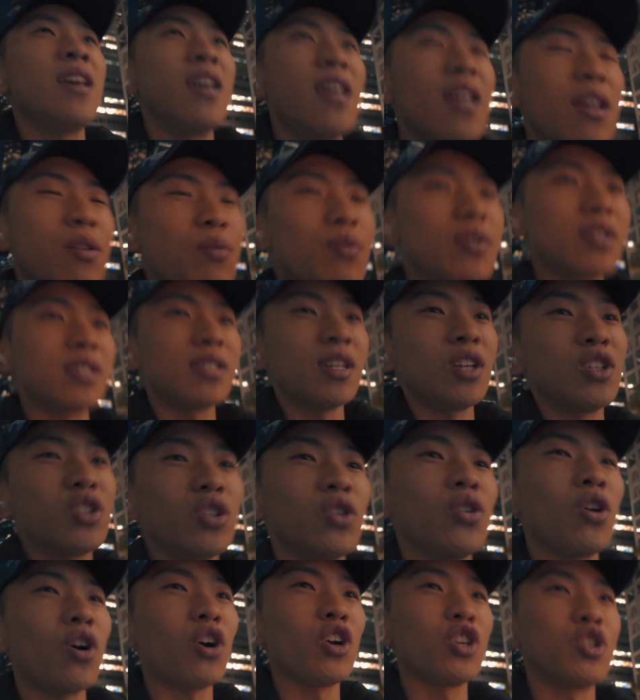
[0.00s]
it was such
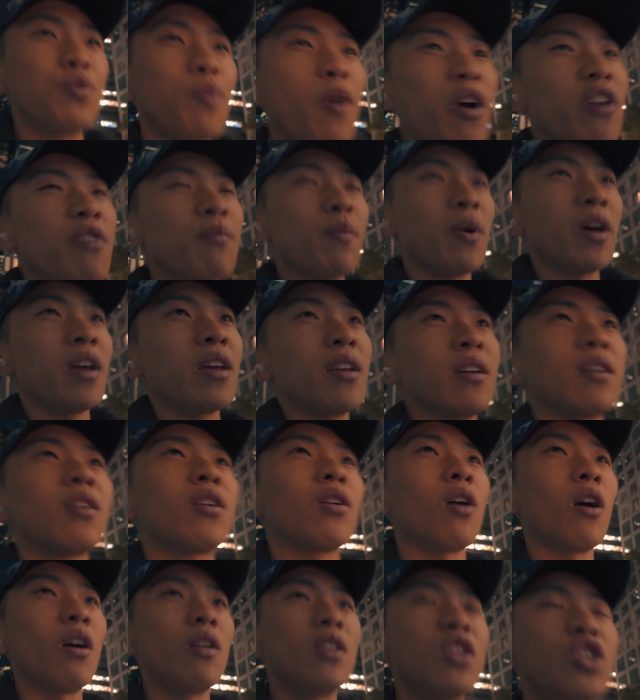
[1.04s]
a large part of my
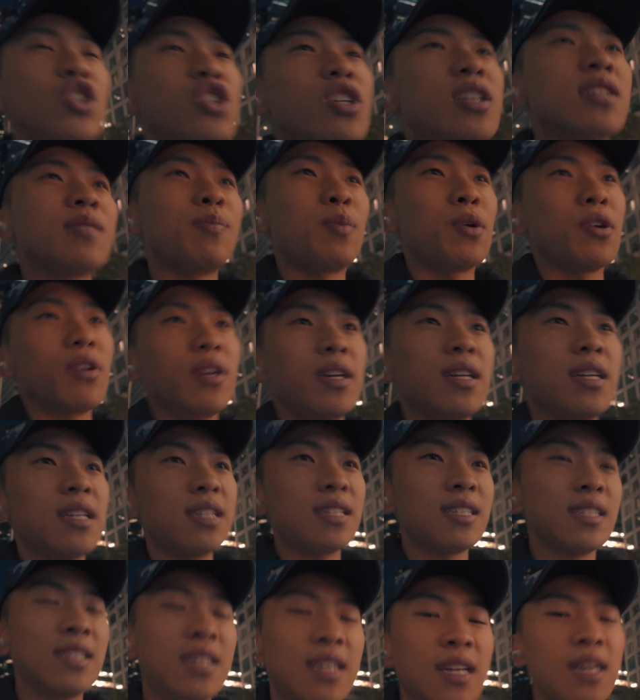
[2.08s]
college
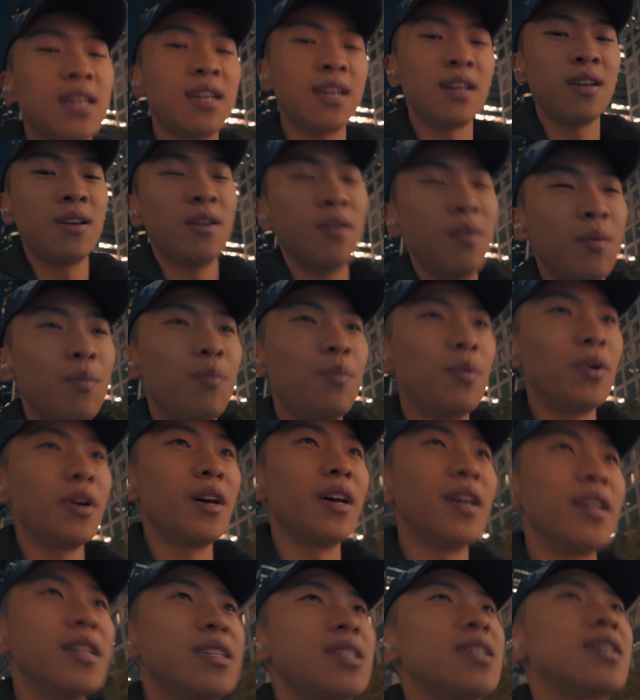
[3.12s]
experience.
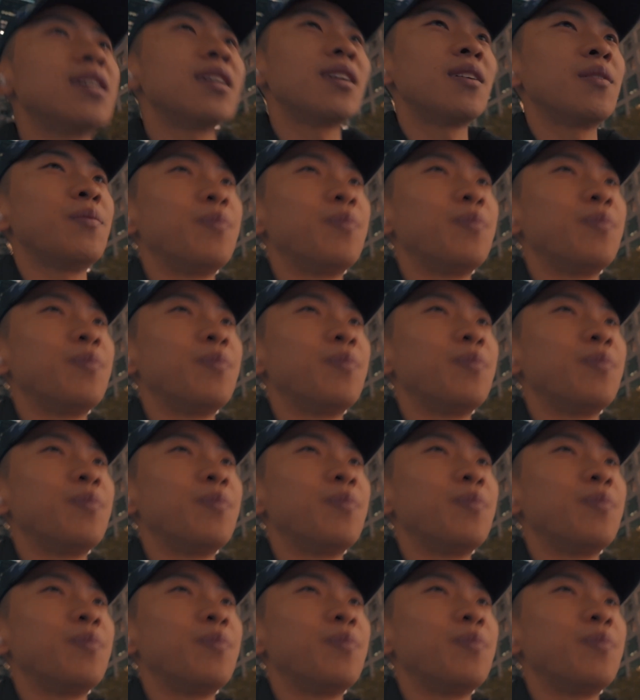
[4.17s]
But